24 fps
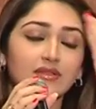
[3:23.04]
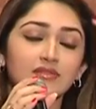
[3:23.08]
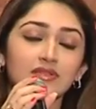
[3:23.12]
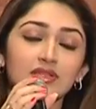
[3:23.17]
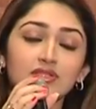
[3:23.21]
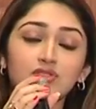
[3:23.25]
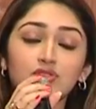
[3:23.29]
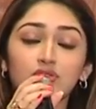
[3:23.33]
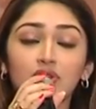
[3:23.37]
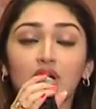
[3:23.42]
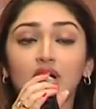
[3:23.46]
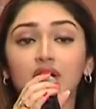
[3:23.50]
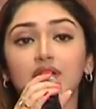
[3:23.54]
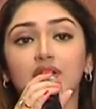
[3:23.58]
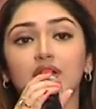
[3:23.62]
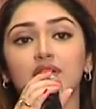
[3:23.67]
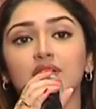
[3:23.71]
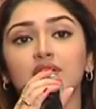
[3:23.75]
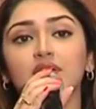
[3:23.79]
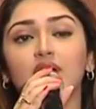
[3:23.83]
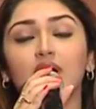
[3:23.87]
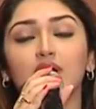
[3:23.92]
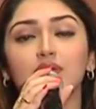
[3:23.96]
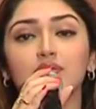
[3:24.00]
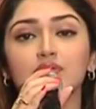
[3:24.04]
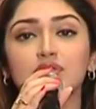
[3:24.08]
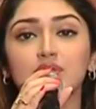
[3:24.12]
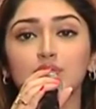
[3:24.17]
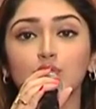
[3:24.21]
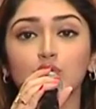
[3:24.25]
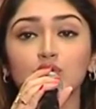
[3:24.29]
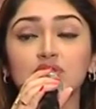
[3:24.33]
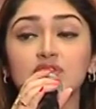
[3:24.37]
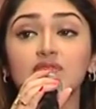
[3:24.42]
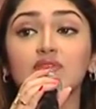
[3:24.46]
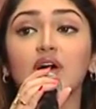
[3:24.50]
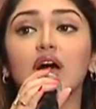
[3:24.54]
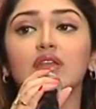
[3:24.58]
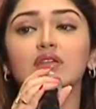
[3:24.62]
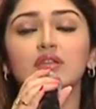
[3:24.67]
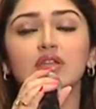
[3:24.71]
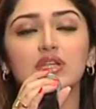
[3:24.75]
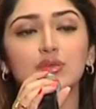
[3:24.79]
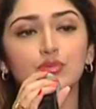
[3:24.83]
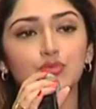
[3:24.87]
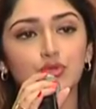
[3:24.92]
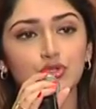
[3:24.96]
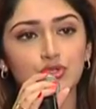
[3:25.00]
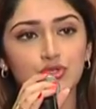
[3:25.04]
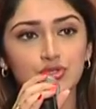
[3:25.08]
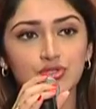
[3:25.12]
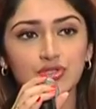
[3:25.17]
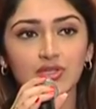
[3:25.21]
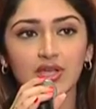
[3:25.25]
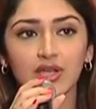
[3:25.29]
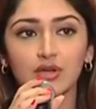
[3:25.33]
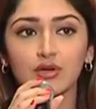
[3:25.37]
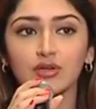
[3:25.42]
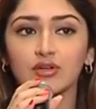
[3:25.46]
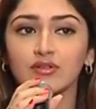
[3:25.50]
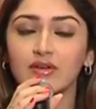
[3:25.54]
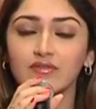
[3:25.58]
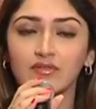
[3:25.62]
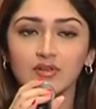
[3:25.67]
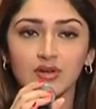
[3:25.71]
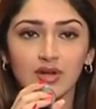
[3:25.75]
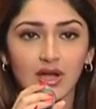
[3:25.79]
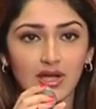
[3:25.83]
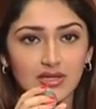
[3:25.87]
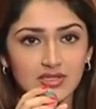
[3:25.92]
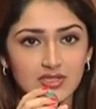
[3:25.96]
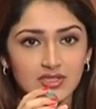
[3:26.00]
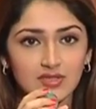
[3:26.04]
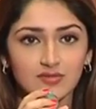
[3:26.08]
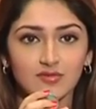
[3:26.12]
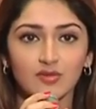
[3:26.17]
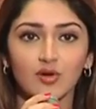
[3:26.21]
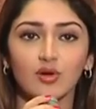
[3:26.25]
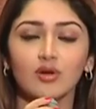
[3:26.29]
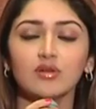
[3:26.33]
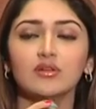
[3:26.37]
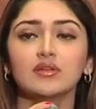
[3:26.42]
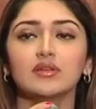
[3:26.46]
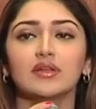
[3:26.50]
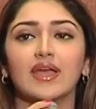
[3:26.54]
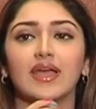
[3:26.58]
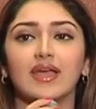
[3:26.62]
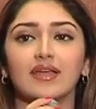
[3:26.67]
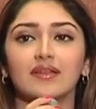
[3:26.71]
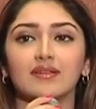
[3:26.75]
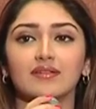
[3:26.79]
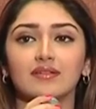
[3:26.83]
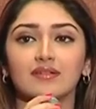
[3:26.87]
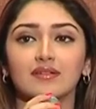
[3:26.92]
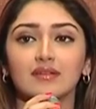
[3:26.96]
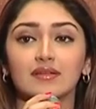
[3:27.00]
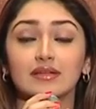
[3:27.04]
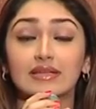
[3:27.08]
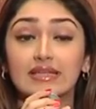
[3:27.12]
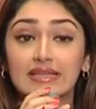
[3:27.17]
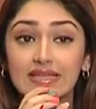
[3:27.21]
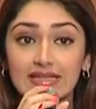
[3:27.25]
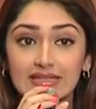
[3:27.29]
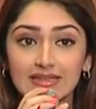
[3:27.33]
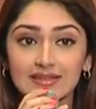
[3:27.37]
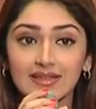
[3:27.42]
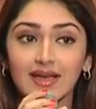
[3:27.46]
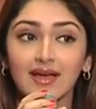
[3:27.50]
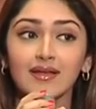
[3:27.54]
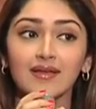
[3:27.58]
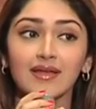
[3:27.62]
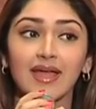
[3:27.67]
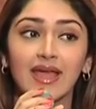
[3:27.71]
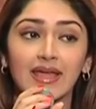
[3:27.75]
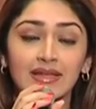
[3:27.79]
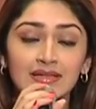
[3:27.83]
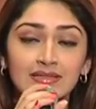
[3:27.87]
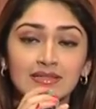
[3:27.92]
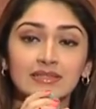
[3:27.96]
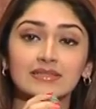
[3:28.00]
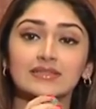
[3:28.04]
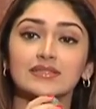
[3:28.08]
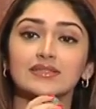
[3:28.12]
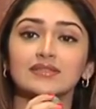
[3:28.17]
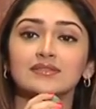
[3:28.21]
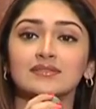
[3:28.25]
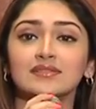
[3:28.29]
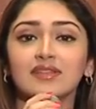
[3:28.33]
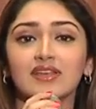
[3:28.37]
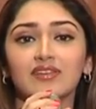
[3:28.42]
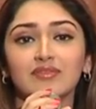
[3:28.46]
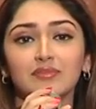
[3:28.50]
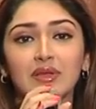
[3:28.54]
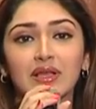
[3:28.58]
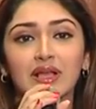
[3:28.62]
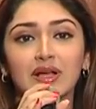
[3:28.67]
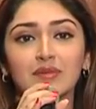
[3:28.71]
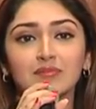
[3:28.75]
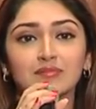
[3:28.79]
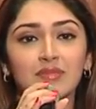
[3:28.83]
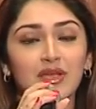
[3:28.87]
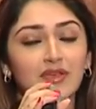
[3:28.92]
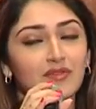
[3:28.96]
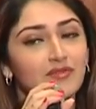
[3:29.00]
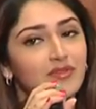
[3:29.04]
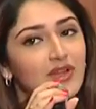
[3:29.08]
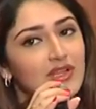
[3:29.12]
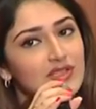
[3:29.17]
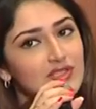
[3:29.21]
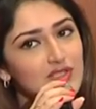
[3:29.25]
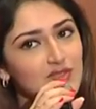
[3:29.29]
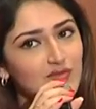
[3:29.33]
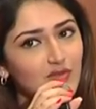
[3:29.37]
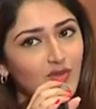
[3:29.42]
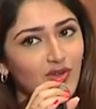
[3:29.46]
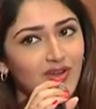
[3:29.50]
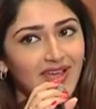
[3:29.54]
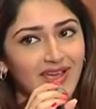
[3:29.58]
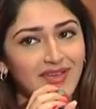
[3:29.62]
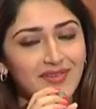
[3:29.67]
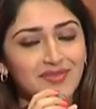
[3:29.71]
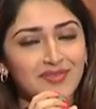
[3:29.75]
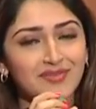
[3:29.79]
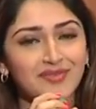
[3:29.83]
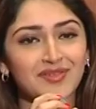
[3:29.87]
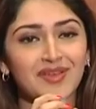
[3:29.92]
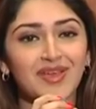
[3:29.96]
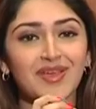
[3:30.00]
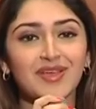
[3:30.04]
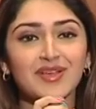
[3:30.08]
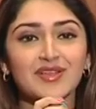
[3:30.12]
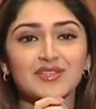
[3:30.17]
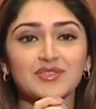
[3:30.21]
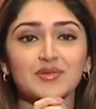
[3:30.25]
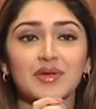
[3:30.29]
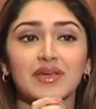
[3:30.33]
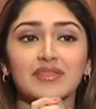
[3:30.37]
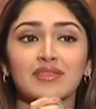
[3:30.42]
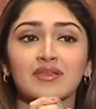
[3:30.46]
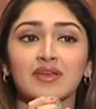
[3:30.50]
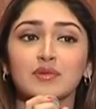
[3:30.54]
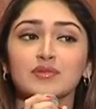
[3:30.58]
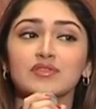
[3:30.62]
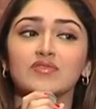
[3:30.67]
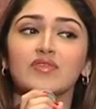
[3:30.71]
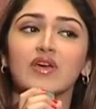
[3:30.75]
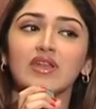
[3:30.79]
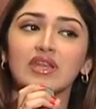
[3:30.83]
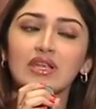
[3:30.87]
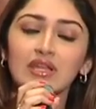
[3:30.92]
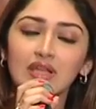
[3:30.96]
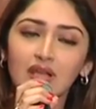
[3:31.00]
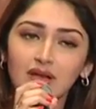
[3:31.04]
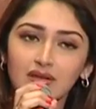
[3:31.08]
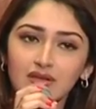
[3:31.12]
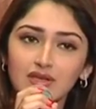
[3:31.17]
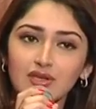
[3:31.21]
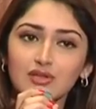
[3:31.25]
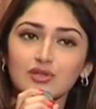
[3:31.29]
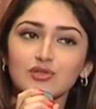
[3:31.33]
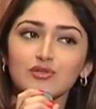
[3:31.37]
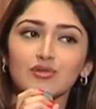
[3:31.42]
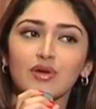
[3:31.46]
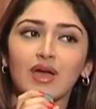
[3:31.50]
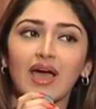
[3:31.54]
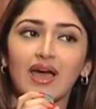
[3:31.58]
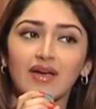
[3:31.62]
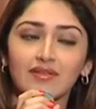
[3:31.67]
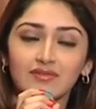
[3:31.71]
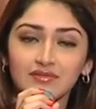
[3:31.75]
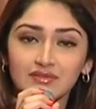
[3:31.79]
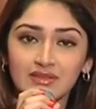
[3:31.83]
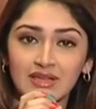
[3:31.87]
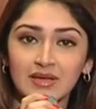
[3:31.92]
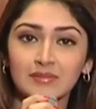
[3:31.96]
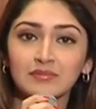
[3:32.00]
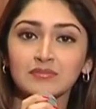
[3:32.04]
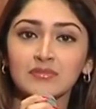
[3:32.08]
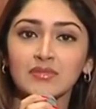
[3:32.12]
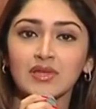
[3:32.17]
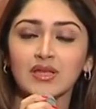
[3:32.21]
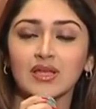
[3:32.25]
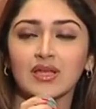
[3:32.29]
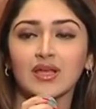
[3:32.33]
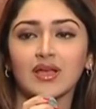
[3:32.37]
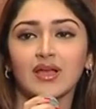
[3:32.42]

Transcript: think Sudhakar Reddy Garu is the most fatherly producer I could have ever asked for. And Nikita and Nitin, they've become my friends for life. So I think I was very lucky to have them